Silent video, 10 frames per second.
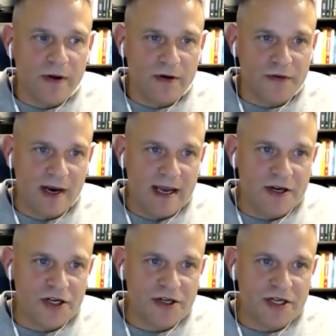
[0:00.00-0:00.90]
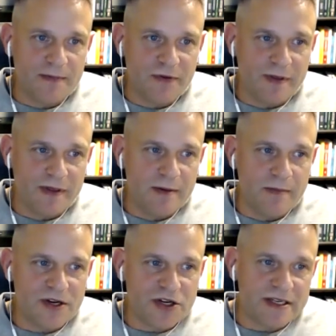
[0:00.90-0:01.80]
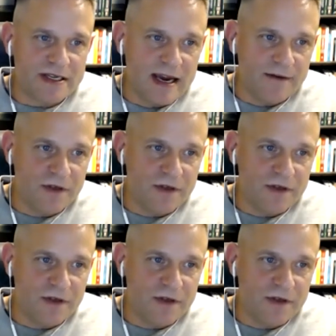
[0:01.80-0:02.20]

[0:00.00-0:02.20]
those relationships with the admission staff,